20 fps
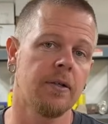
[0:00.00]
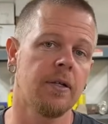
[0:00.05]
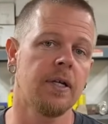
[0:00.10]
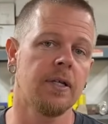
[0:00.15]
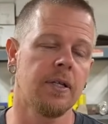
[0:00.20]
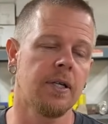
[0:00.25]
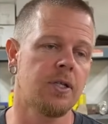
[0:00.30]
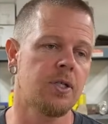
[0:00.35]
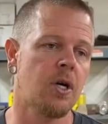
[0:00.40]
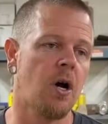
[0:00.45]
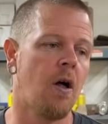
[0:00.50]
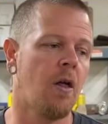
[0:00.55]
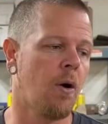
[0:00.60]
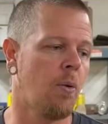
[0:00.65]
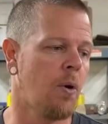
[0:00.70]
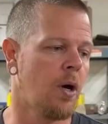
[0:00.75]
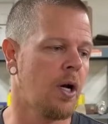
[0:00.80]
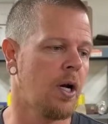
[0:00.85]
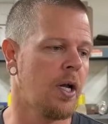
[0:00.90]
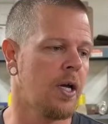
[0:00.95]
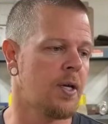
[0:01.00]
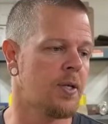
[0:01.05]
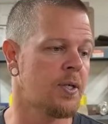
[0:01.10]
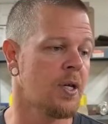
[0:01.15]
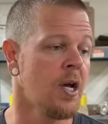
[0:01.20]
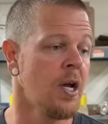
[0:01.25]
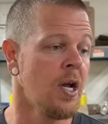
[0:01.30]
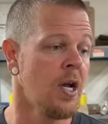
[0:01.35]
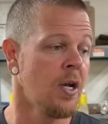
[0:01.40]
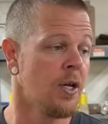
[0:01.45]
Let's call it what it is.
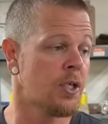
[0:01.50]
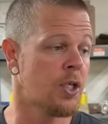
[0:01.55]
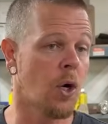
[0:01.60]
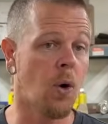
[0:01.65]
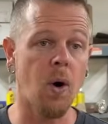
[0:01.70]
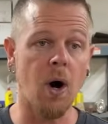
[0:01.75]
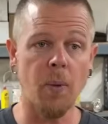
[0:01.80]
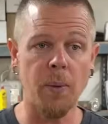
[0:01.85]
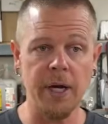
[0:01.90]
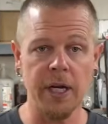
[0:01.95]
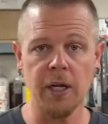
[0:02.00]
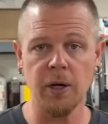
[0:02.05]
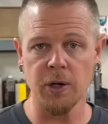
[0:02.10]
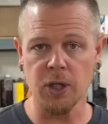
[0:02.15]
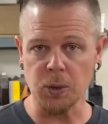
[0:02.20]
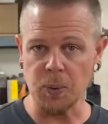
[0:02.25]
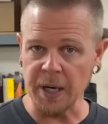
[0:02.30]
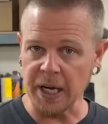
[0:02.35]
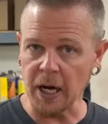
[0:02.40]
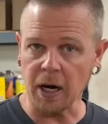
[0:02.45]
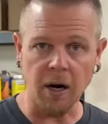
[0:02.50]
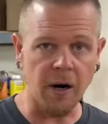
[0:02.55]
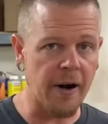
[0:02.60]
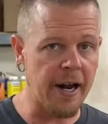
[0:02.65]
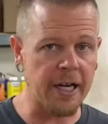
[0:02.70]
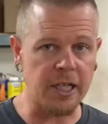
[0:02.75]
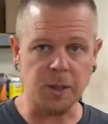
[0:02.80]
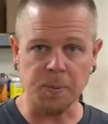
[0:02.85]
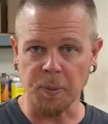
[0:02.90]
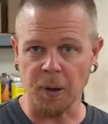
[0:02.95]
So what we do is we get our
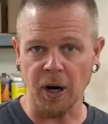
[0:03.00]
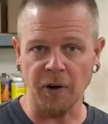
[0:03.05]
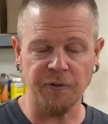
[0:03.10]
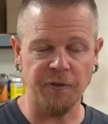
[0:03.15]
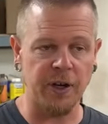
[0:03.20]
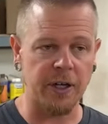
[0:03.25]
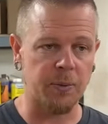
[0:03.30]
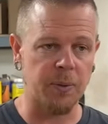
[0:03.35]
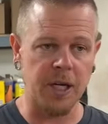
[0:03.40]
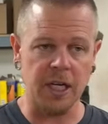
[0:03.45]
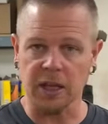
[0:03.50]
necks perfect.